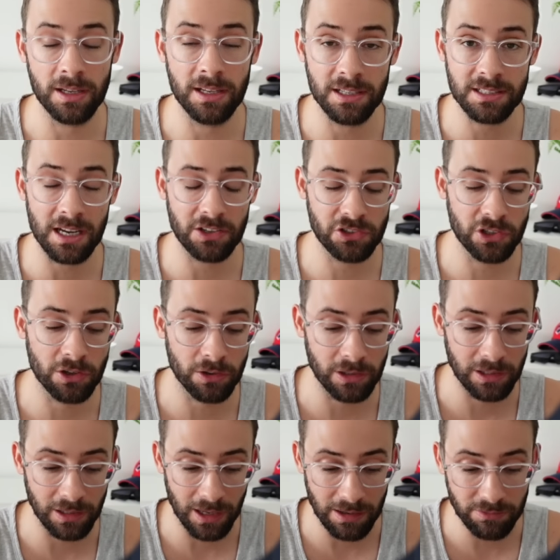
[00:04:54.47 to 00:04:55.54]
is actually
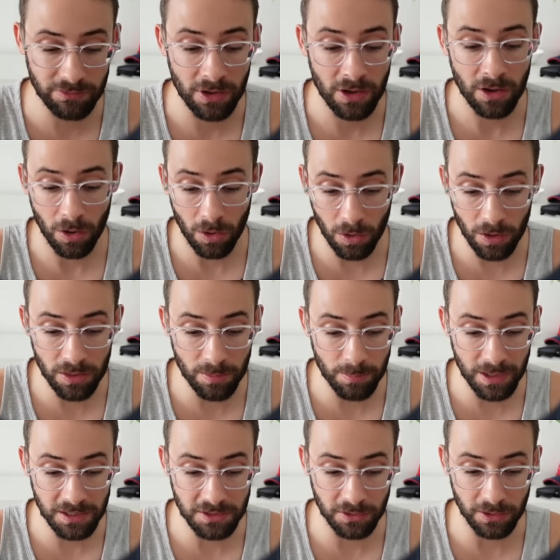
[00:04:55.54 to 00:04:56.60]
currently live, on the
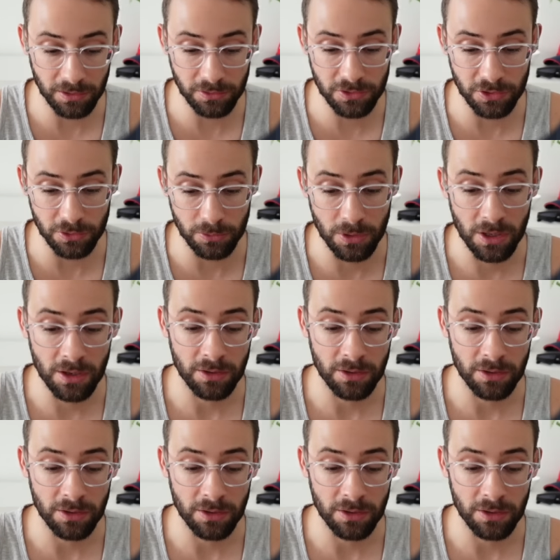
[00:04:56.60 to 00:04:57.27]
Mantle L two.